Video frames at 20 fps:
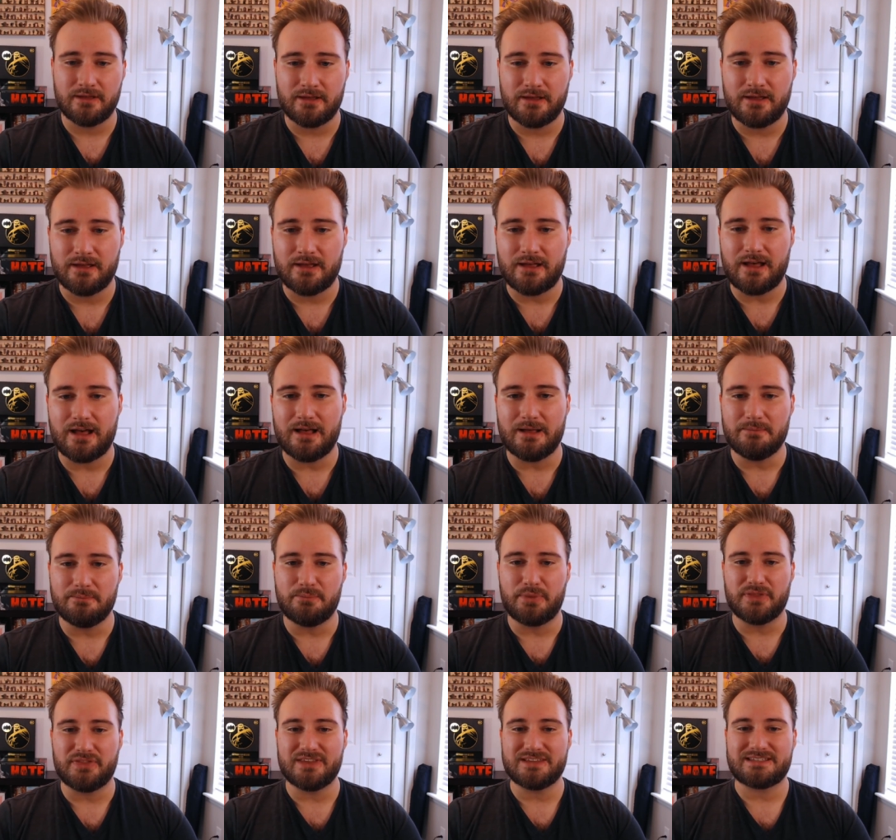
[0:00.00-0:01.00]
But
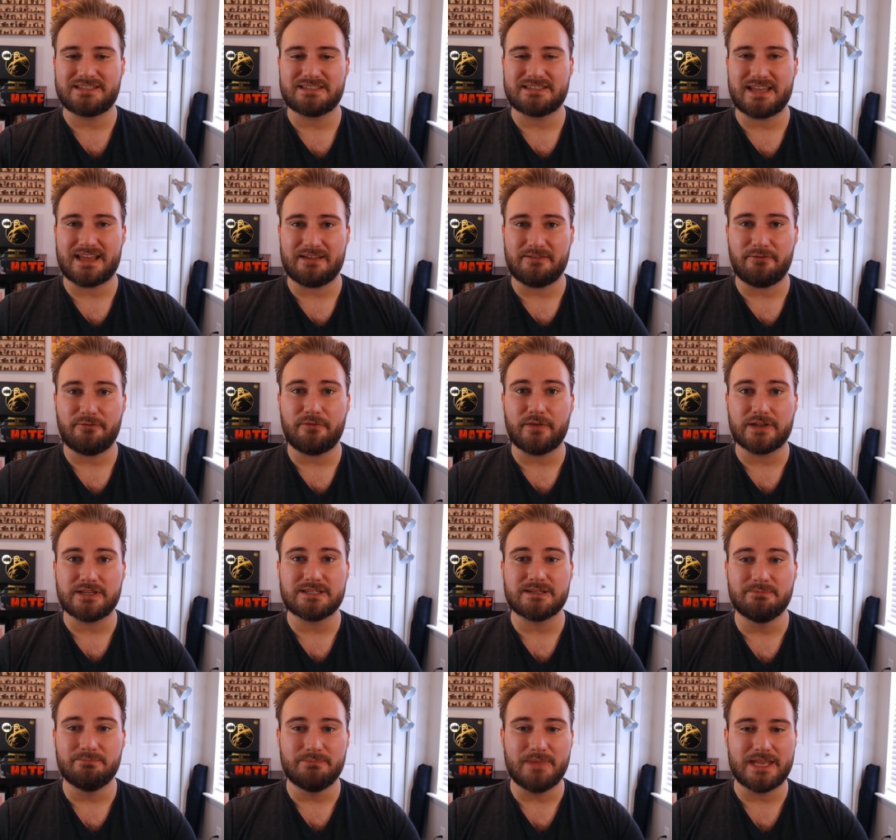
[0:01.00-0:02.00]
this is a
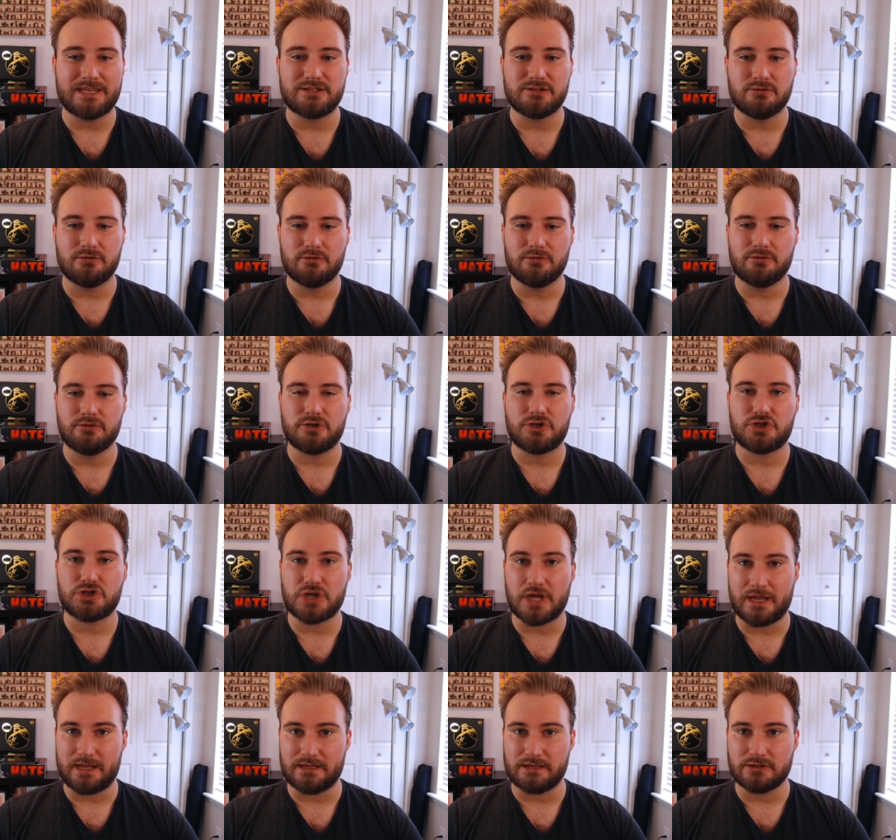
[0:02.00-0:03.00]
fundamental
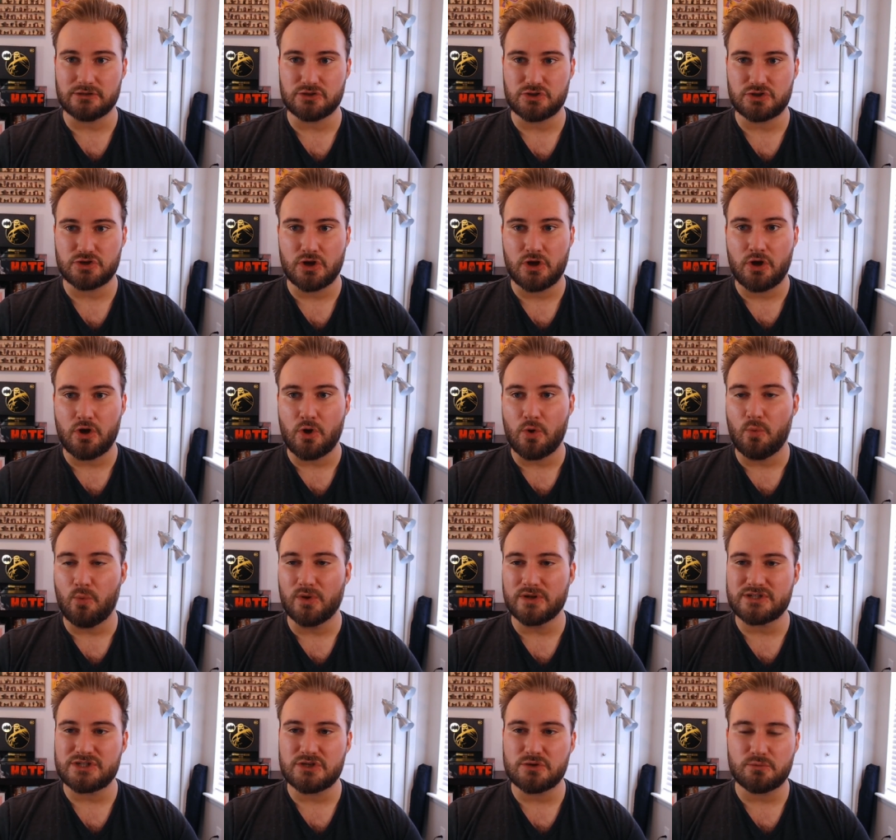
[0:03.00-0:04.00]
change.
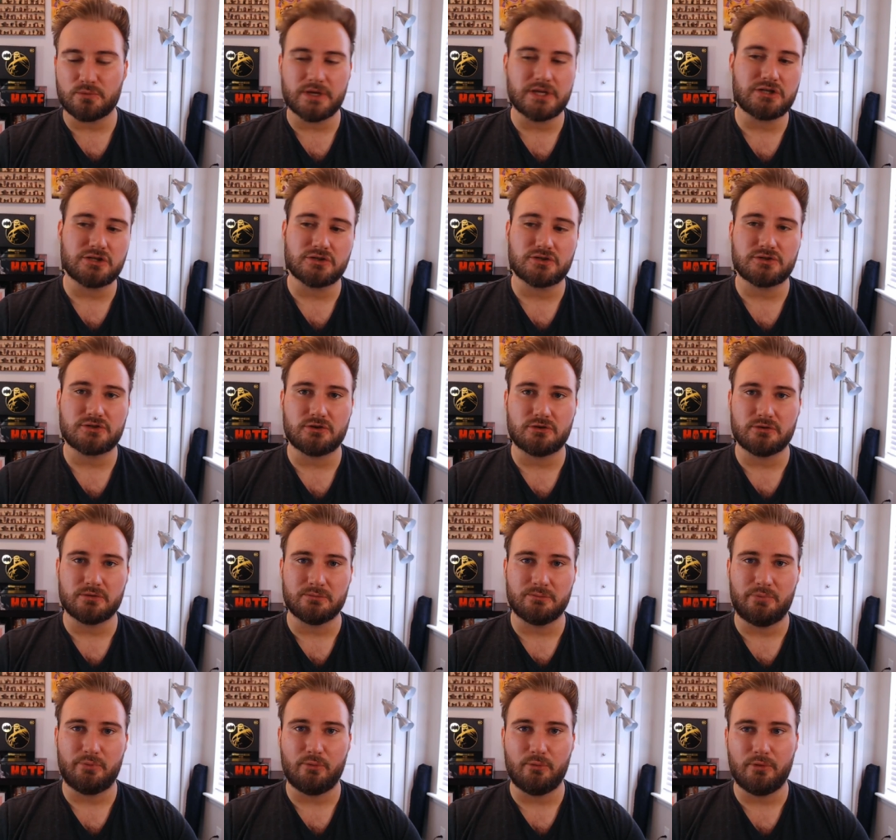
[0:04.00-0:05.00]
Once you reach a certain
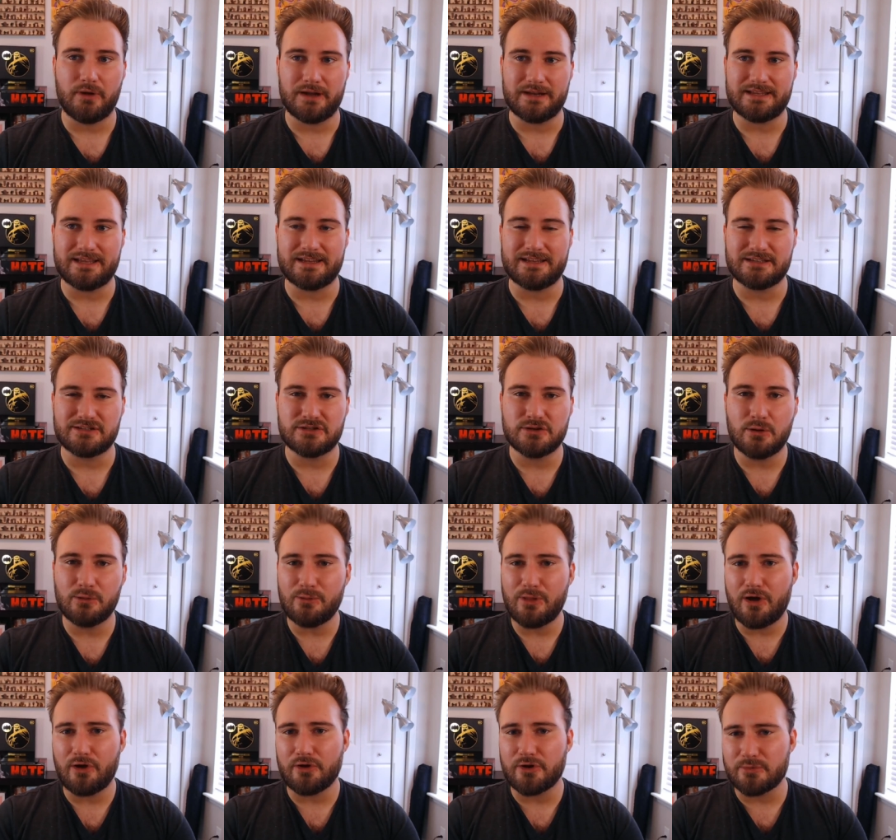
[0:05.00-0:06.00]
point, it is no
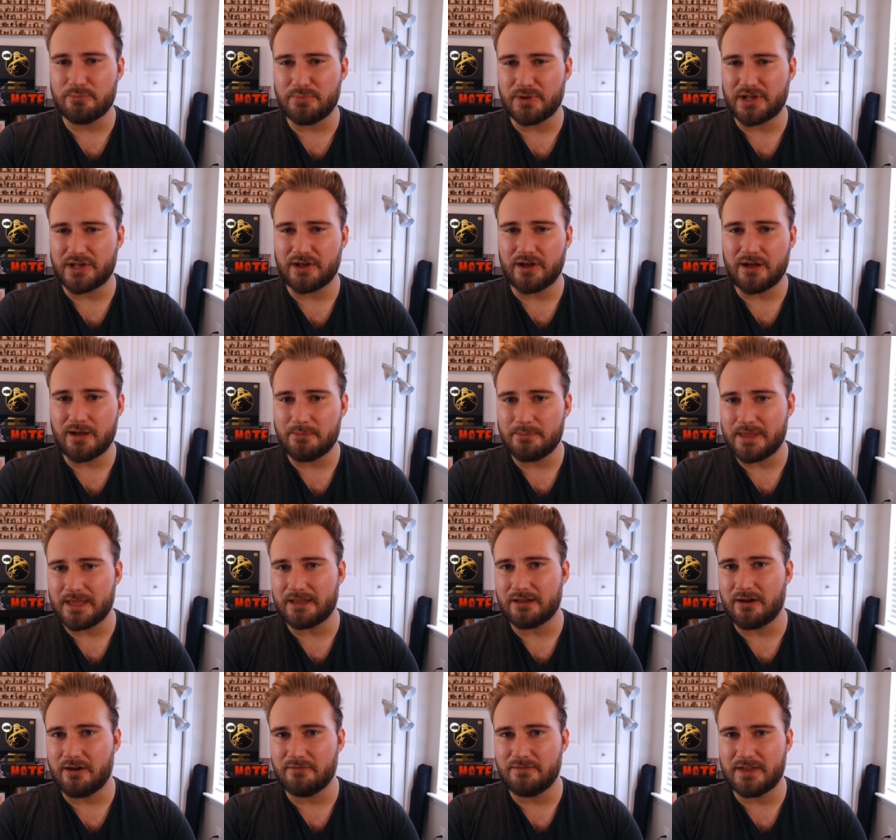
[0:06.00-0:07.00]
longer becoming
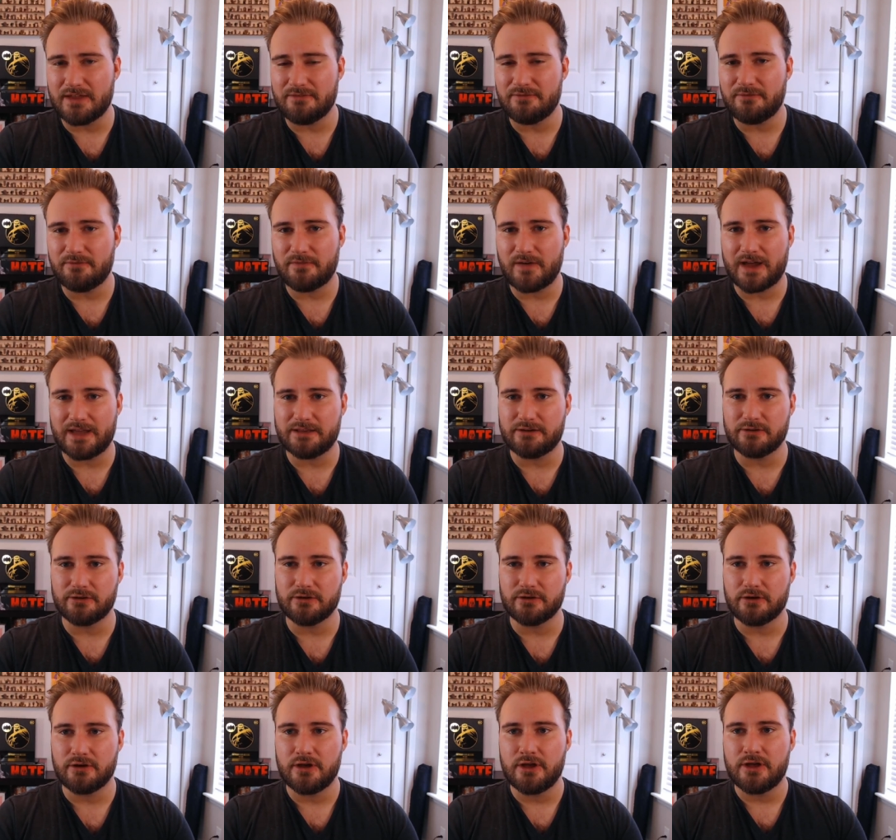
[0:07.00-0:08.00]
of a
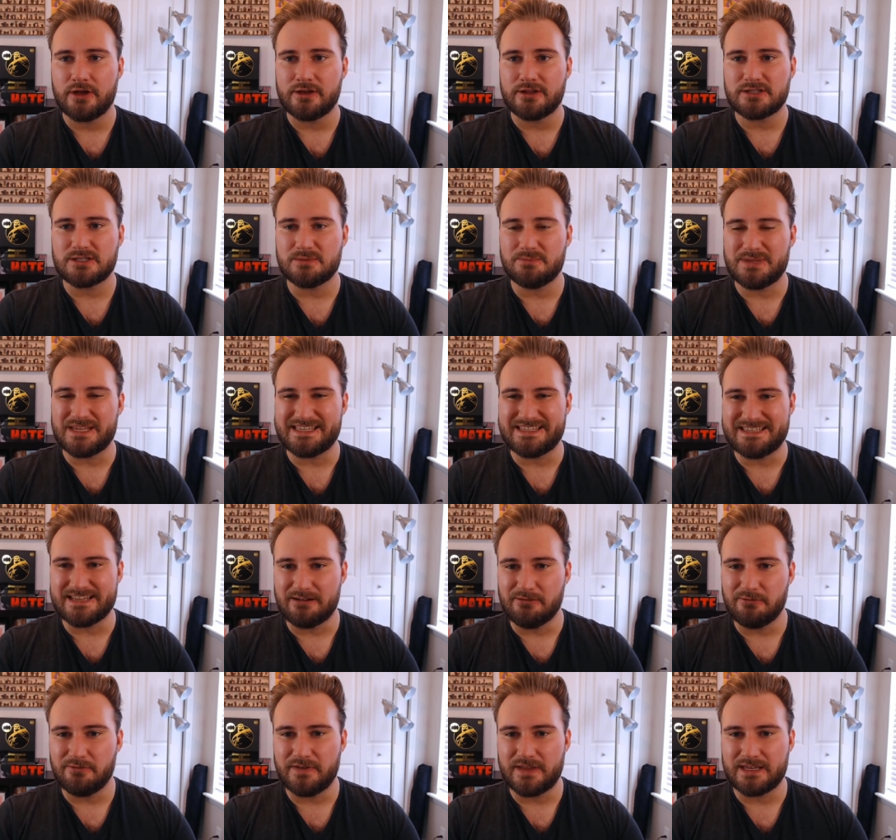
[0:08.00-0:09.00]
fighter to be
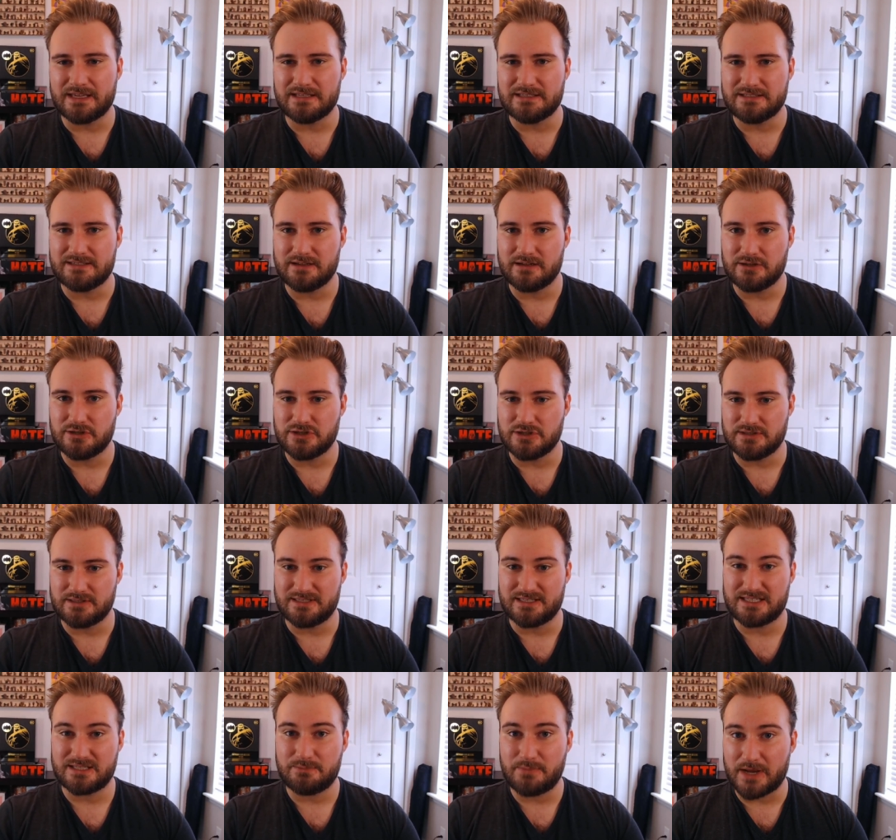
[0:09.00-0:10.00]
delving in dungeons,
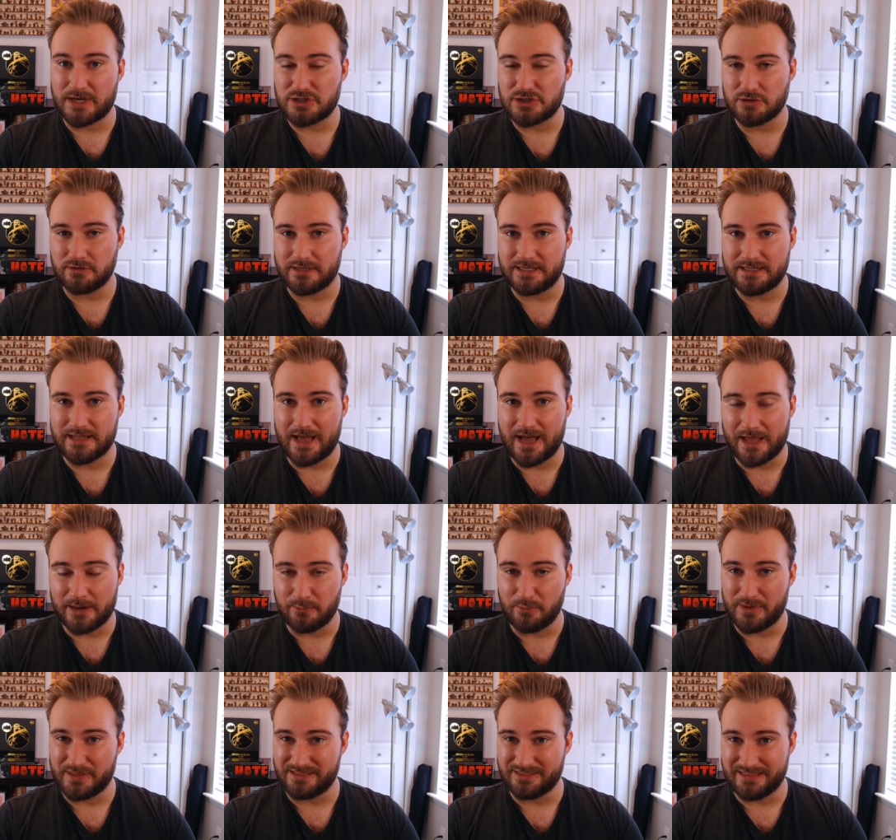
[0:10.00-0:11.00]
especially not
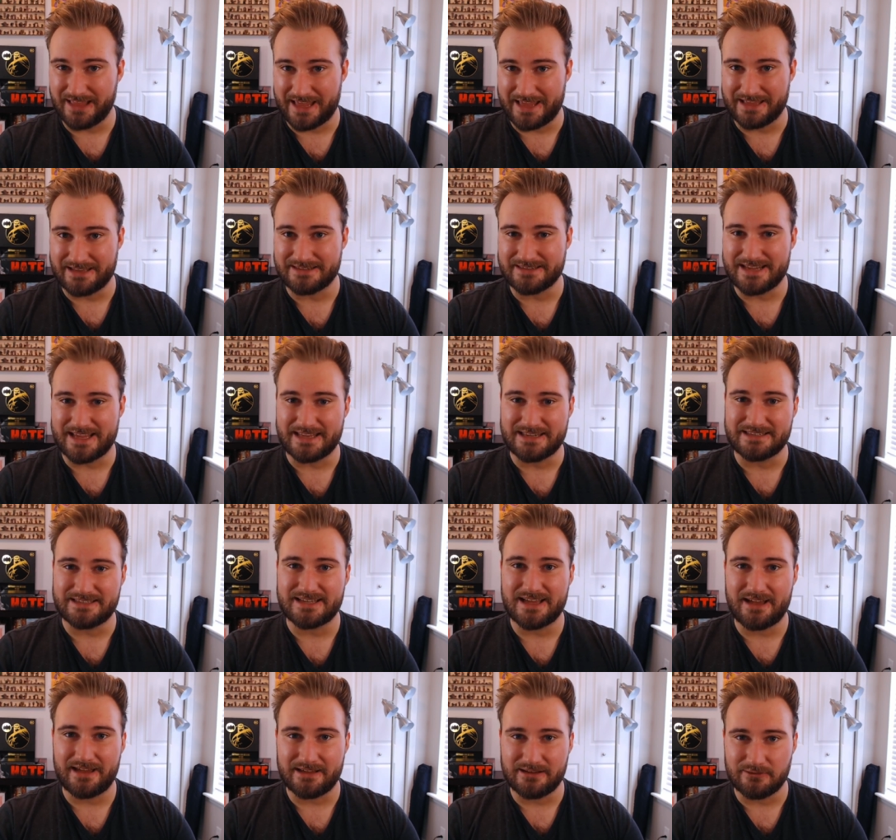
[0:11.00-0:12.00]
with land and
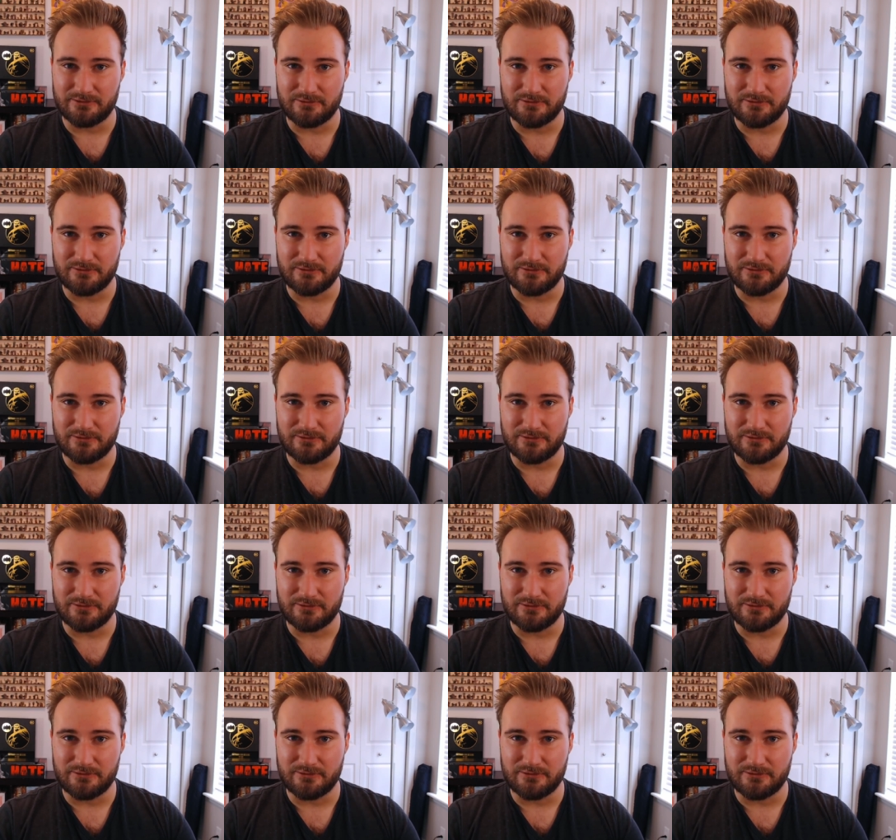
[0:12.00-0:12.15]
title.